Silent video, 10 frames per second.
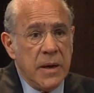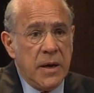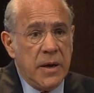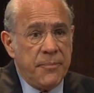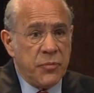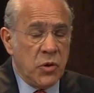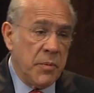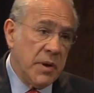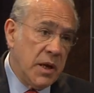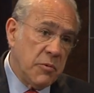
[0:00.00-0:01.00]

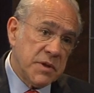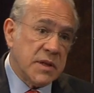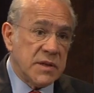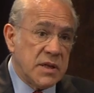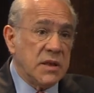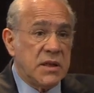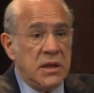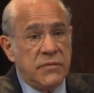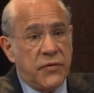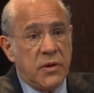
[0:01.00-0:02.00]
normally it was
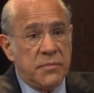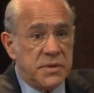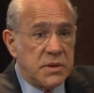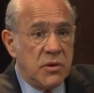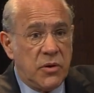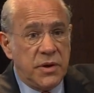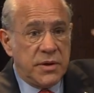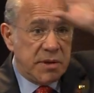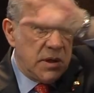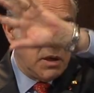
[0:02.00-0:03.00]
consulting firms,
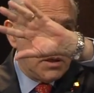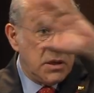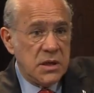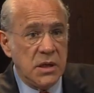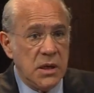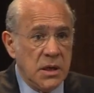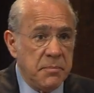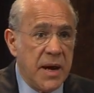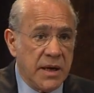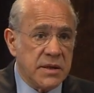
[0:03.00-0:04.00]
lawyers, and
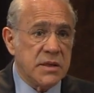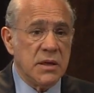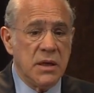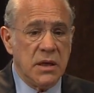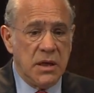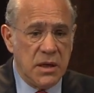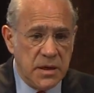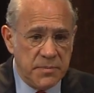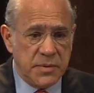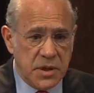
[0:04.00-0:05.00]
banks.
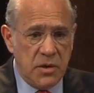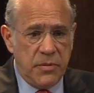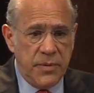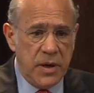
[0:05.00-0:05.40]
The